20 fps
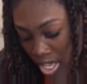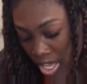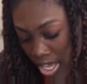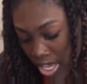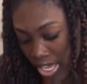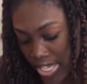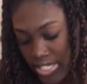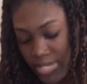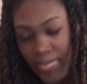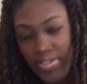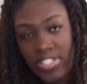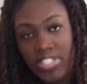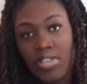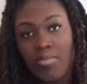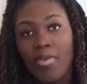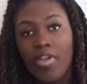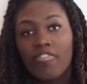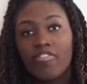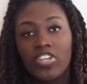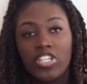okay, someone said
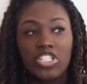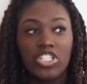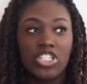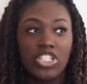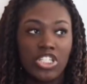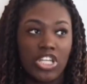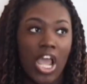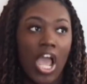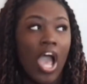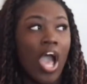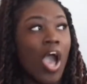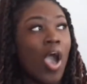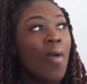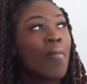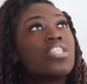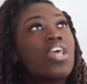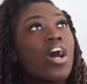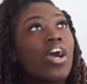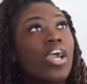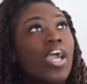my first job.
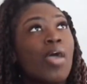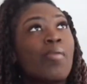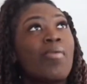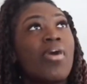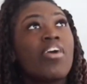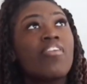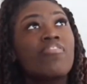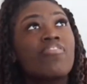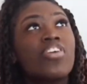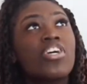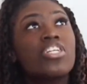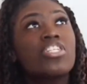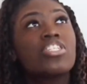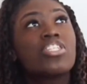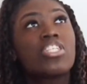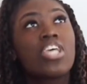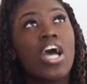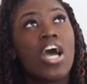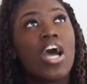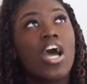Okay, my
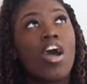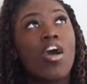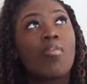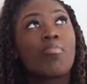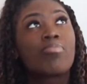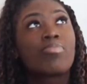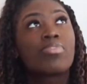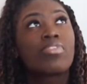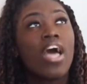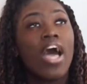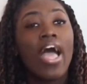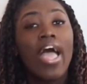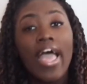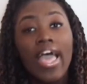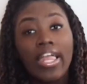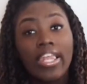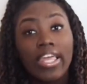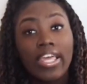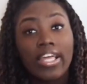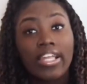first job, I
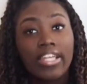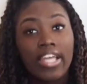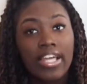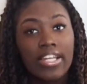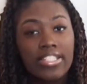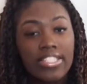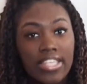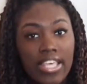had like a lot of